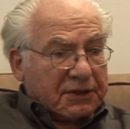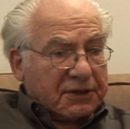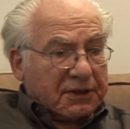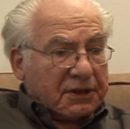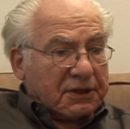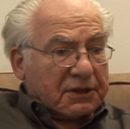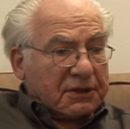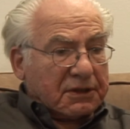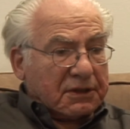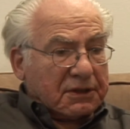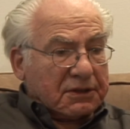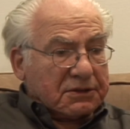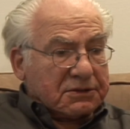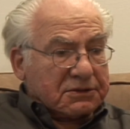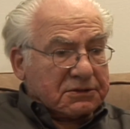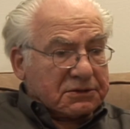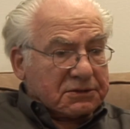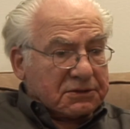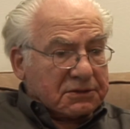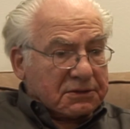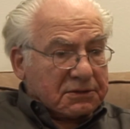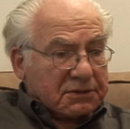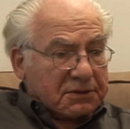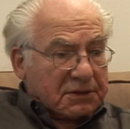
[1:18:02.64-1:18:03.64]
I think,
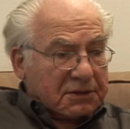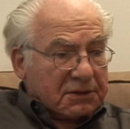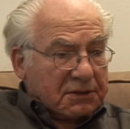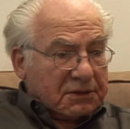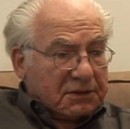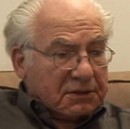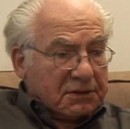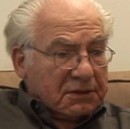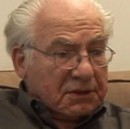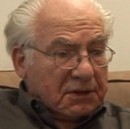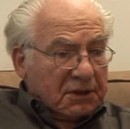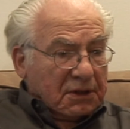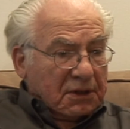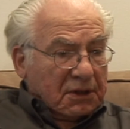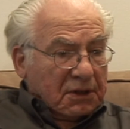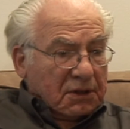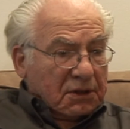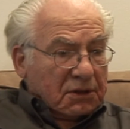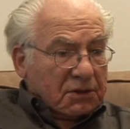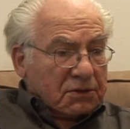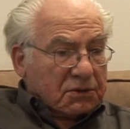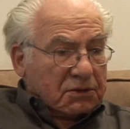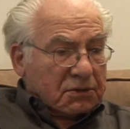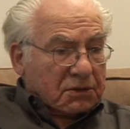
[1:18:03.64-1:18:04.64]
is the,
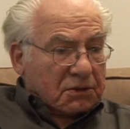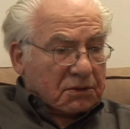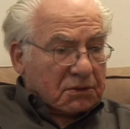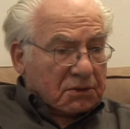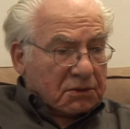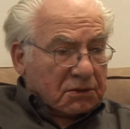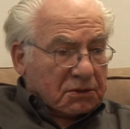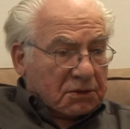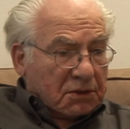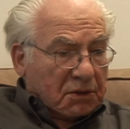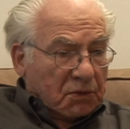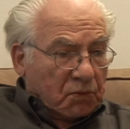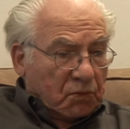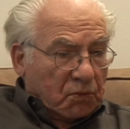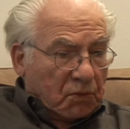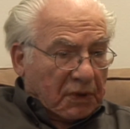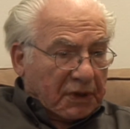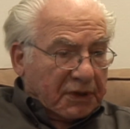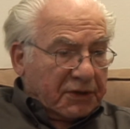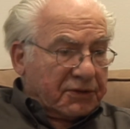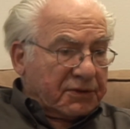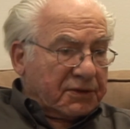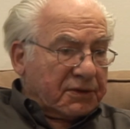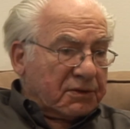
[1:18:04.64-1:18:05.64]
the
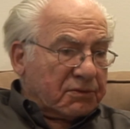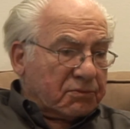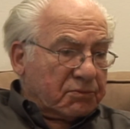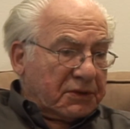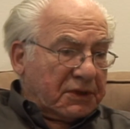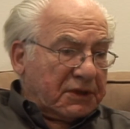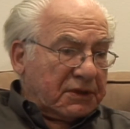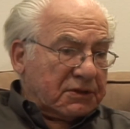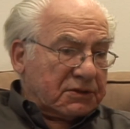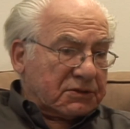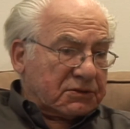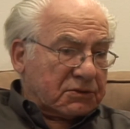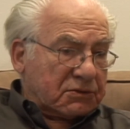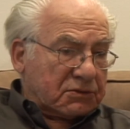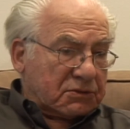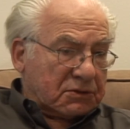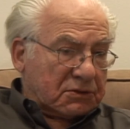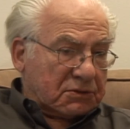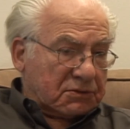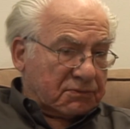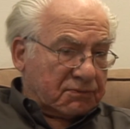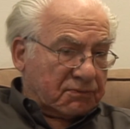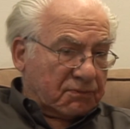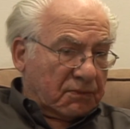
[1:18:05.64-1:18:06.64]
one of the arenas which
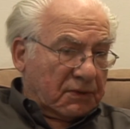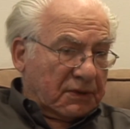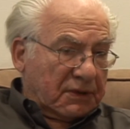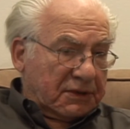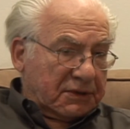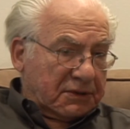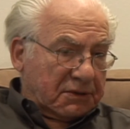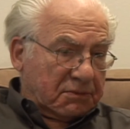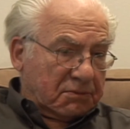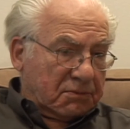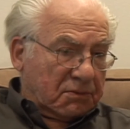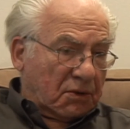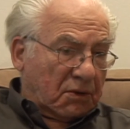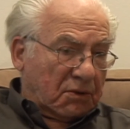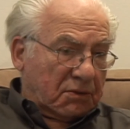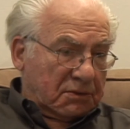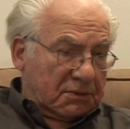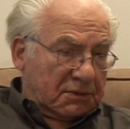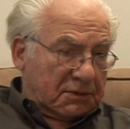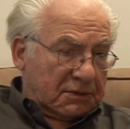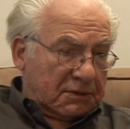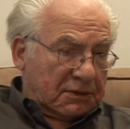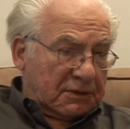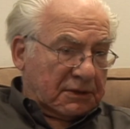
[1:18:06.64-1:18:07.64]
has really
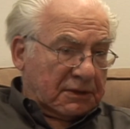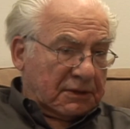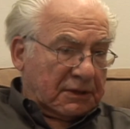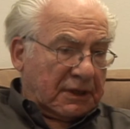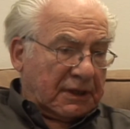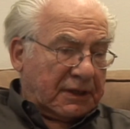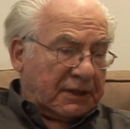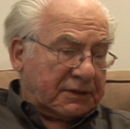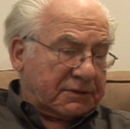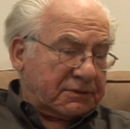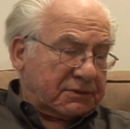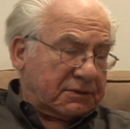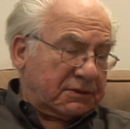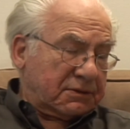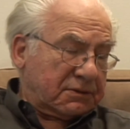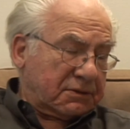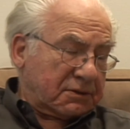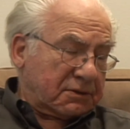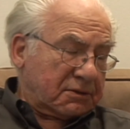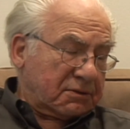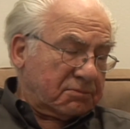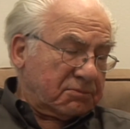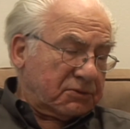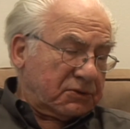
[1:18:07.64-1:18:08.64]
grown a lot in
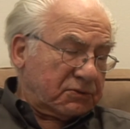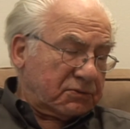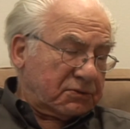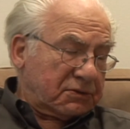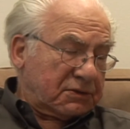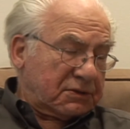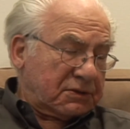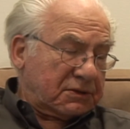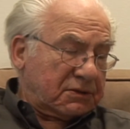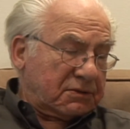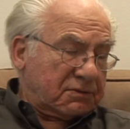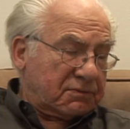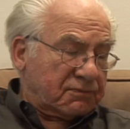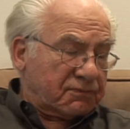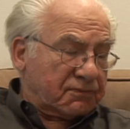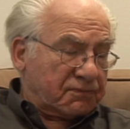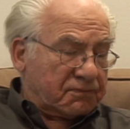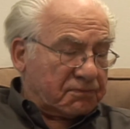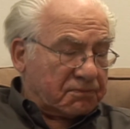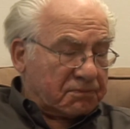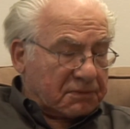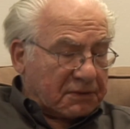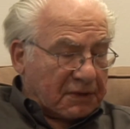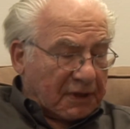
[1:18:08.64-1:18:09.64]
the community of
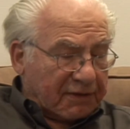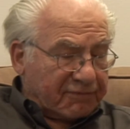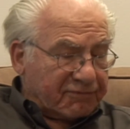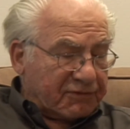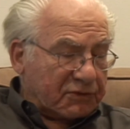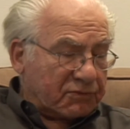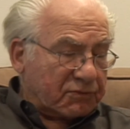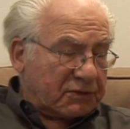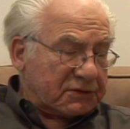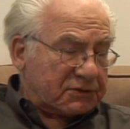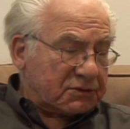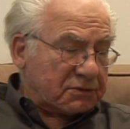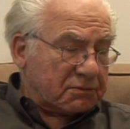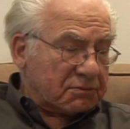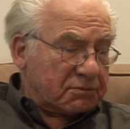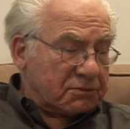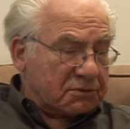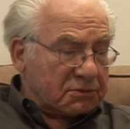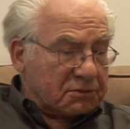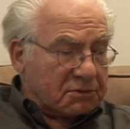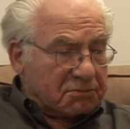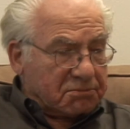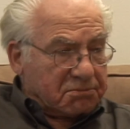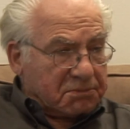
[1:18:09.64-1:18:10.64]
conflict
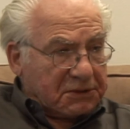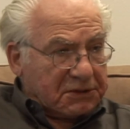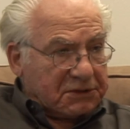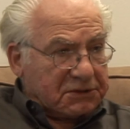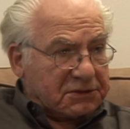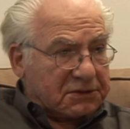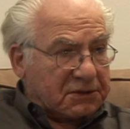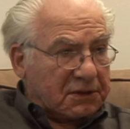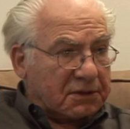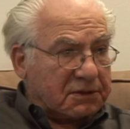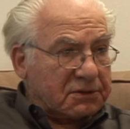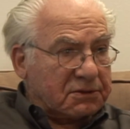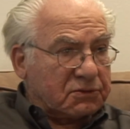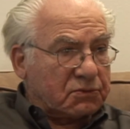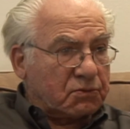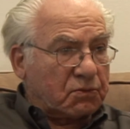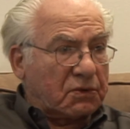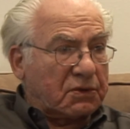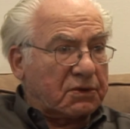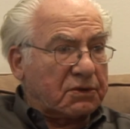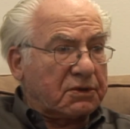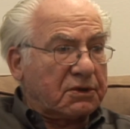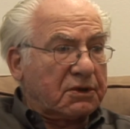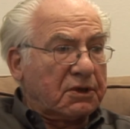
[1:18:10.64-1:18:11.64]
resolution and peace studies
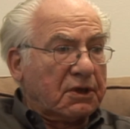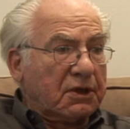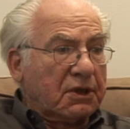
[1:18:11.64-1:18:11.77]
work